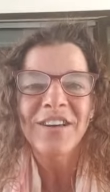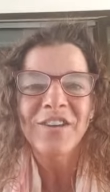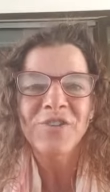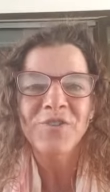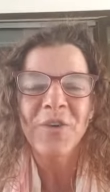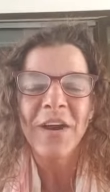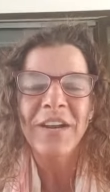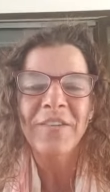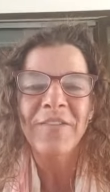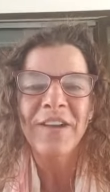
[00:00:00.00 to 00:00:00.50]

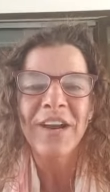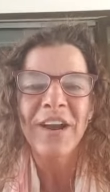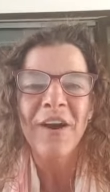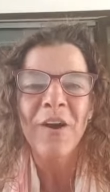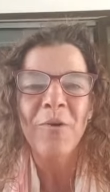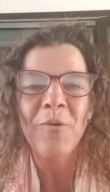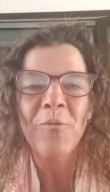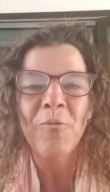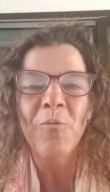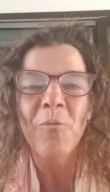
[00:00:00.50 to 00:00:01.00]
trying to figure
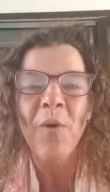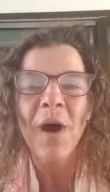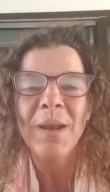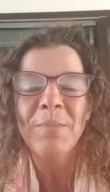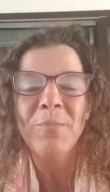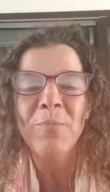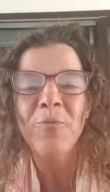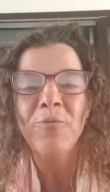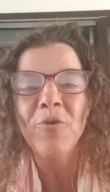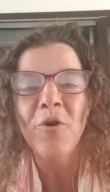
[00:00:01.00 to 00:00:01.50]
out
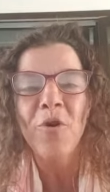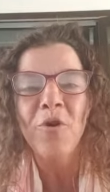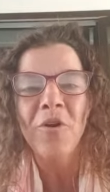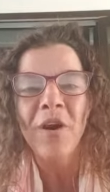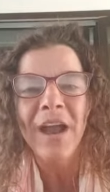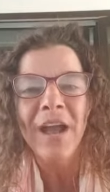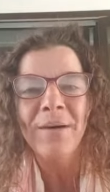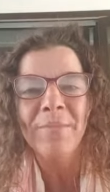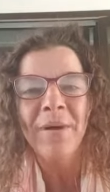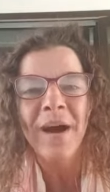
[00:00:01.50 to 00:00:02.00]
what
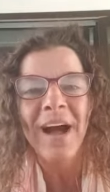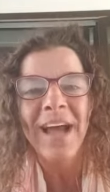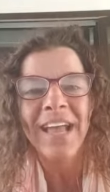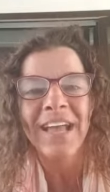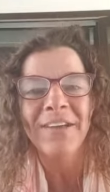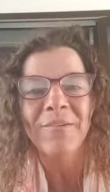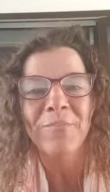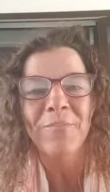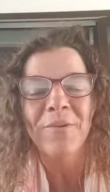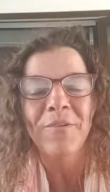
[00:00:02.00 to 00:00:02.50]
program I
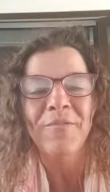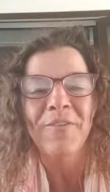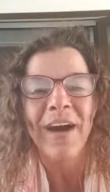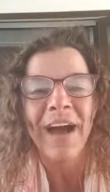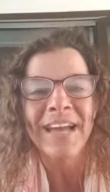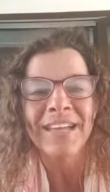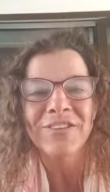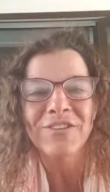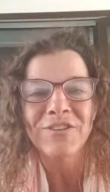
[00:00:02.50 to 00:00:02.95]
can provide